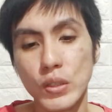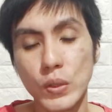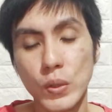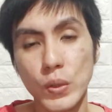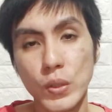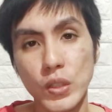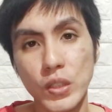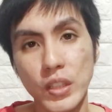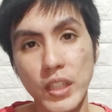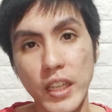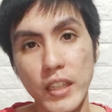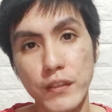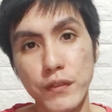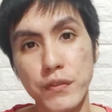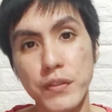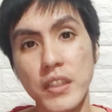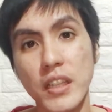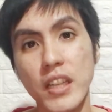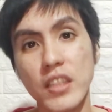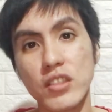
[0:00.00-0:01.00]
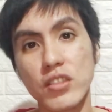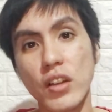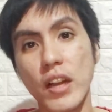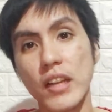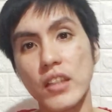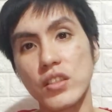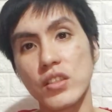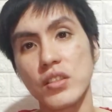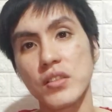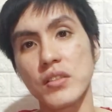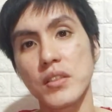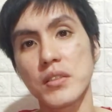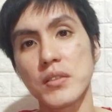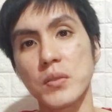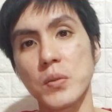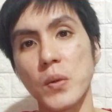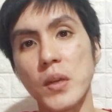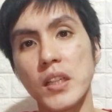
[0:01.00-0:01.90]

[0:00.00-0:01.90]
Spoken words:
So you'll get free attractions as